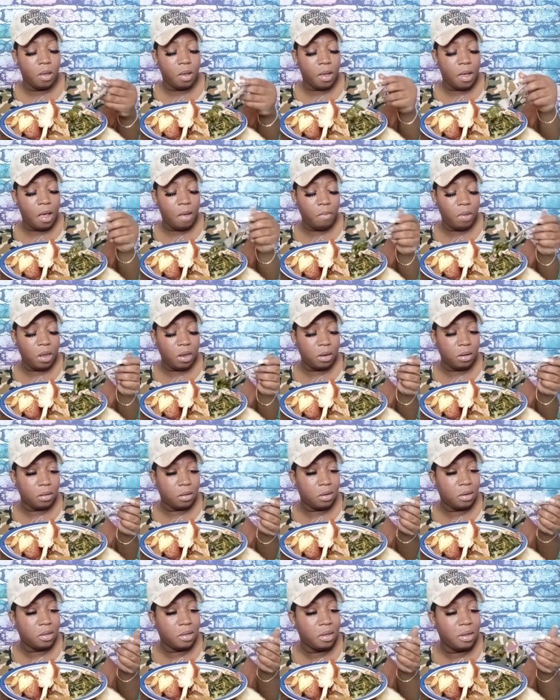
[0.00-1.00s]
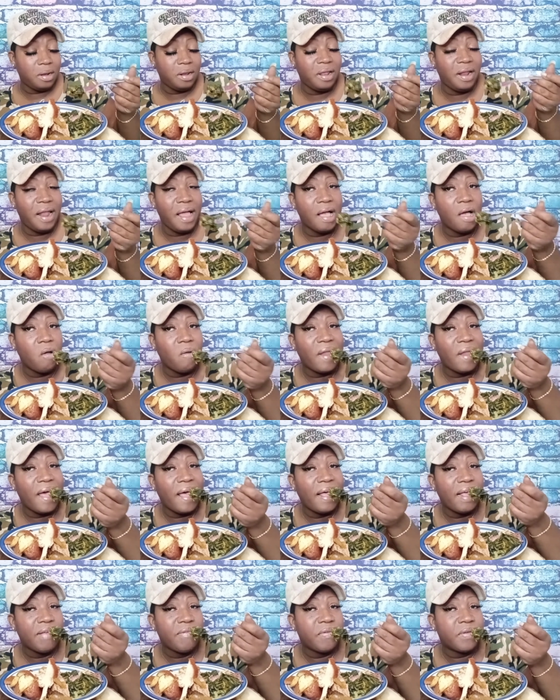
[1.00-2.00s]
Comment, did I go
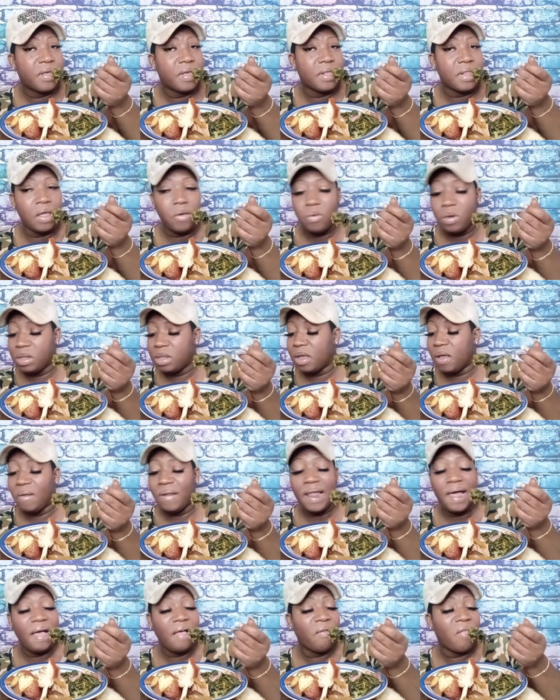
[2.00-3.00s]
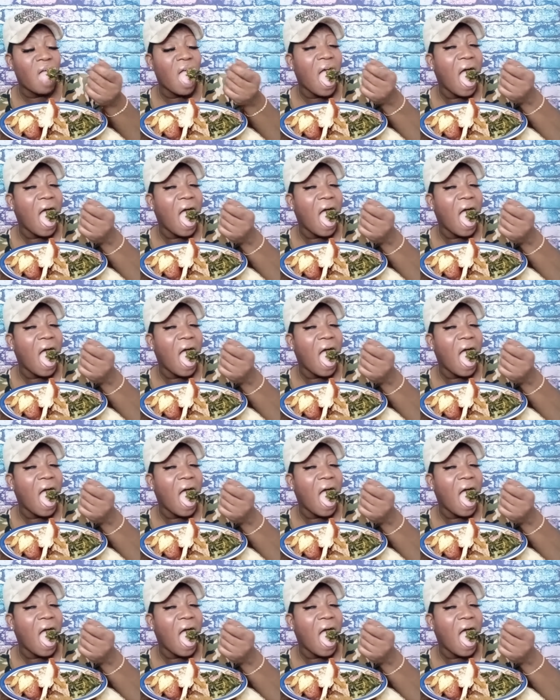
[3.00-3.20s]
live? Because I want to go live.